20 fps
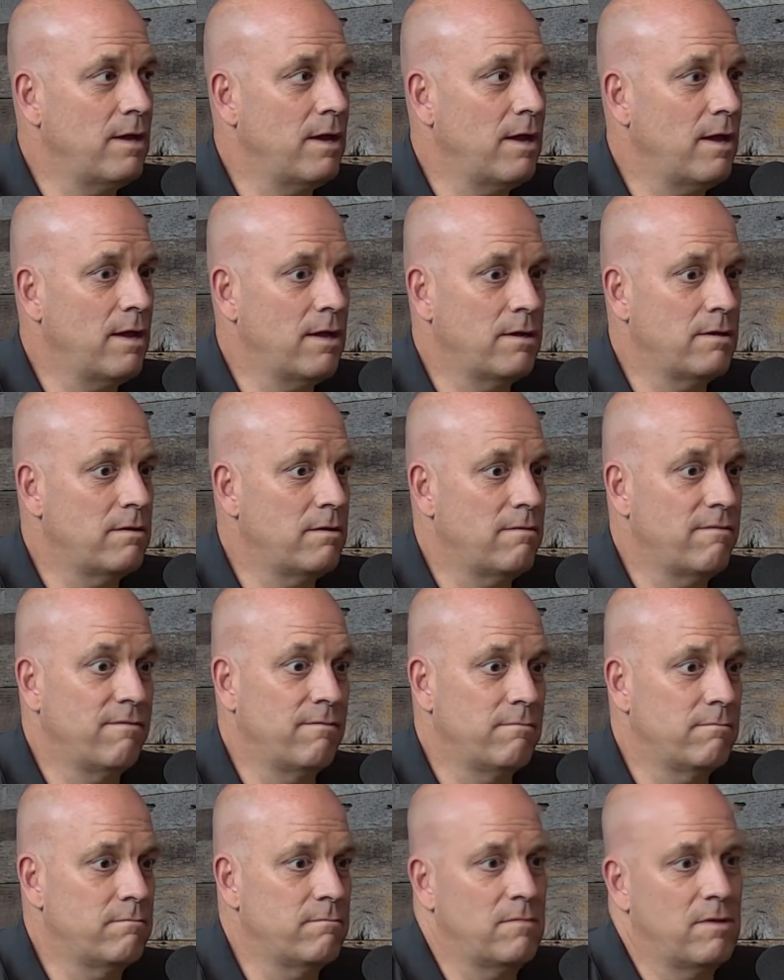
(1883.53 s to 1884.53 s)
and
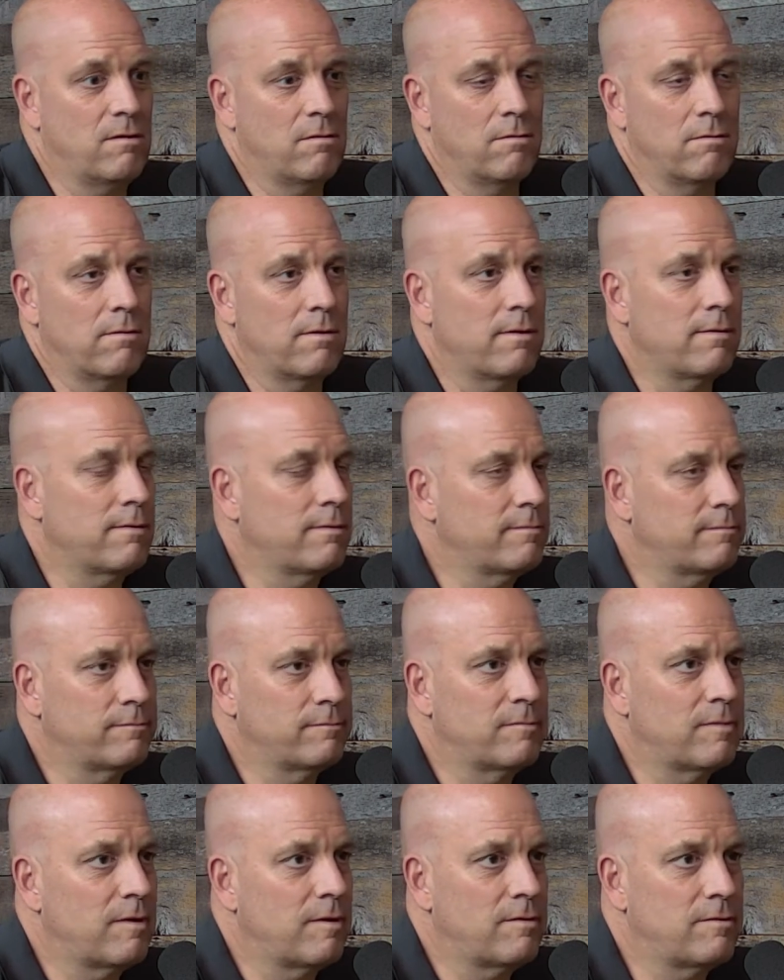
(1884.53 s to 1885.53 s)

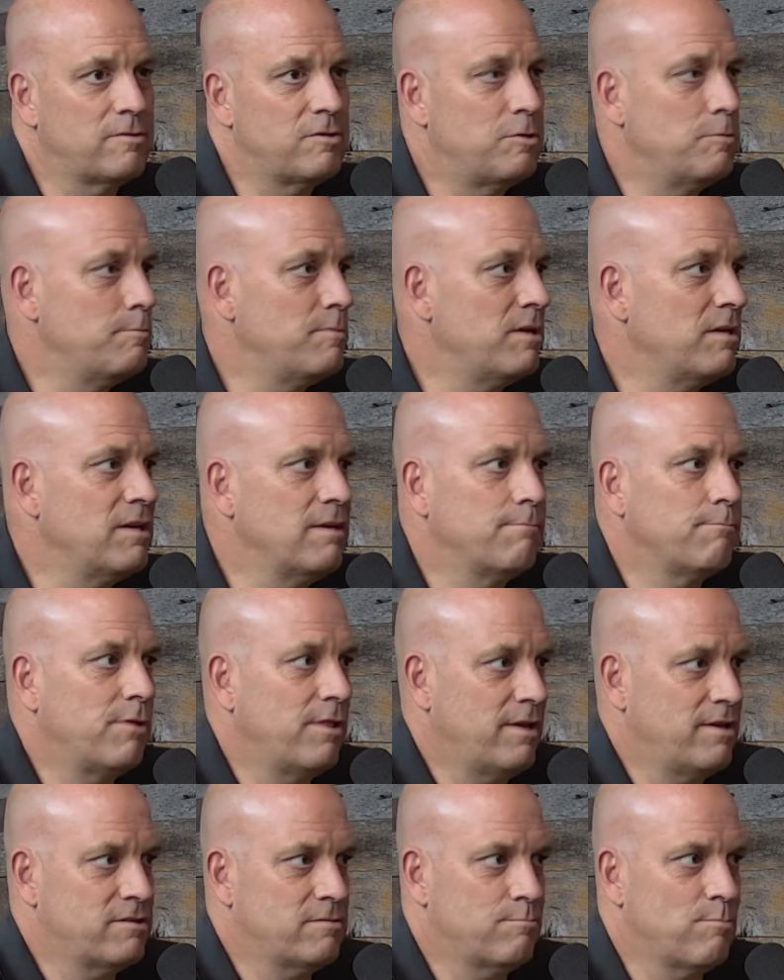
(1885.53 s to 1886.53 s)
a $2 billion
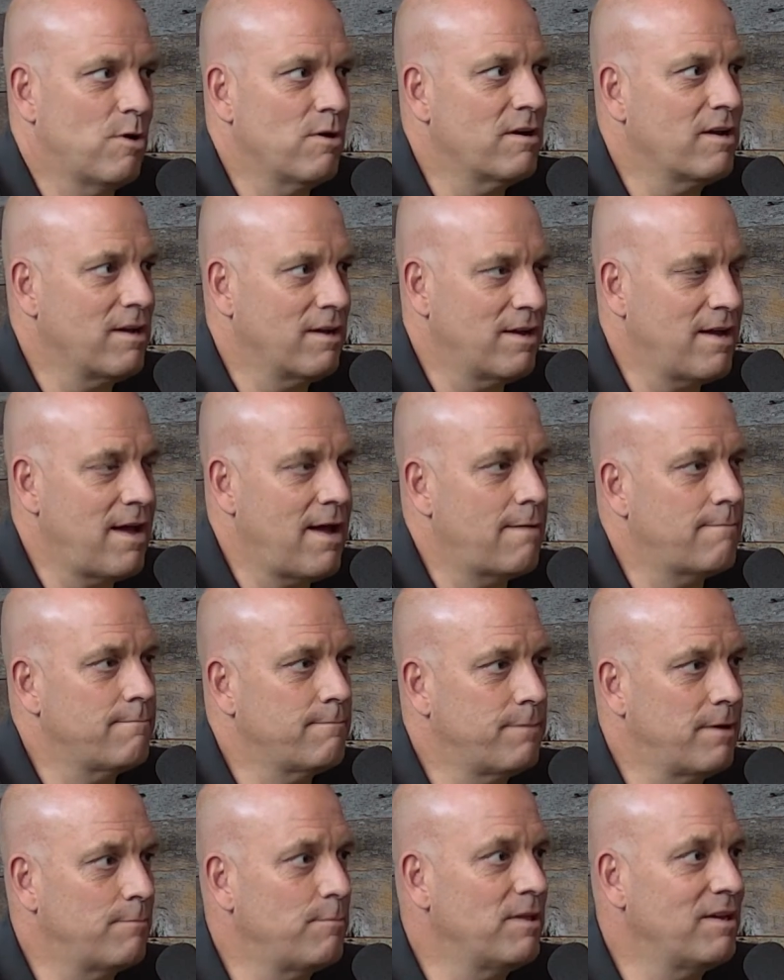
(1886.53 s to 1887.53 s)
plus market cap
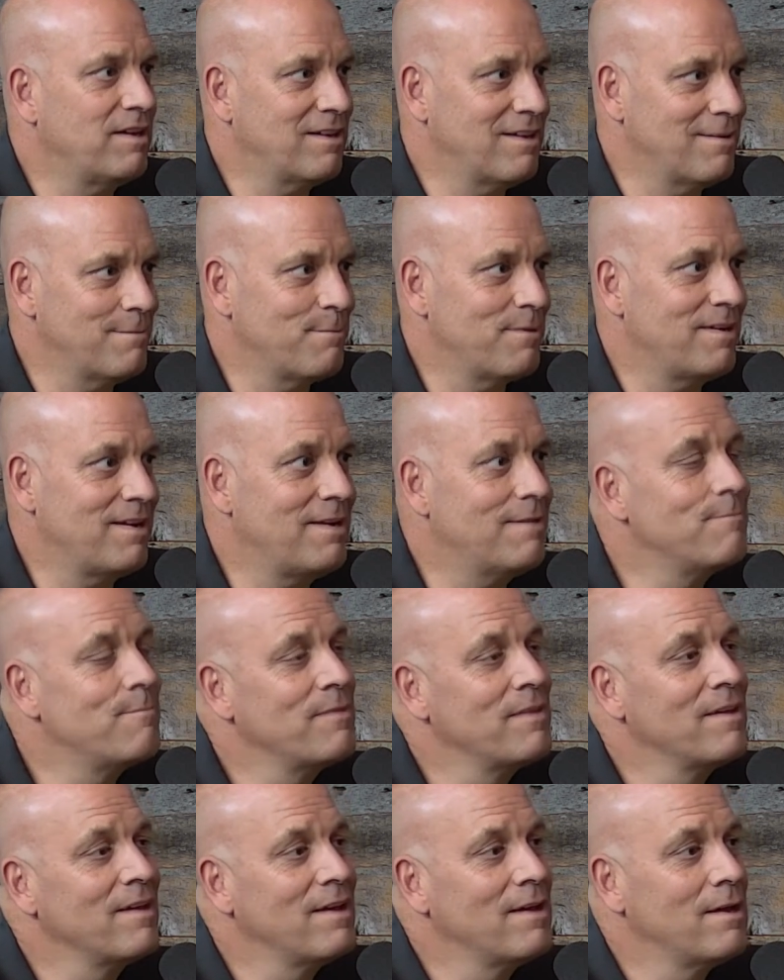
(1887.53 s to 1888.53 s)
public company.
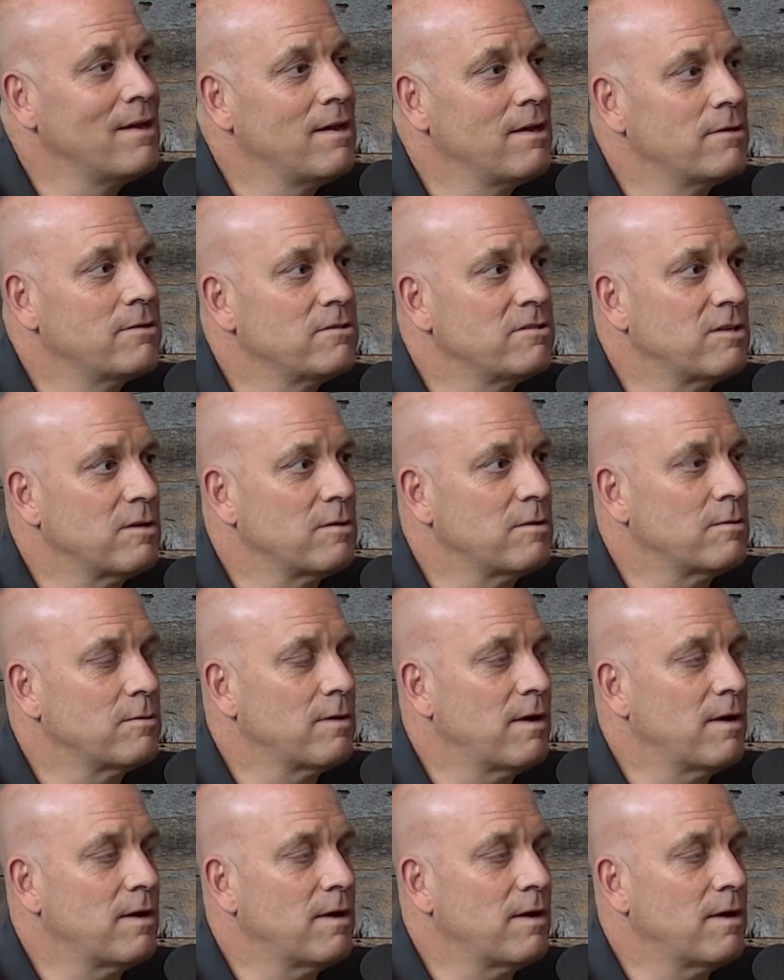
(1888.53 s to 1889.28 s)
Mm-hmm. So,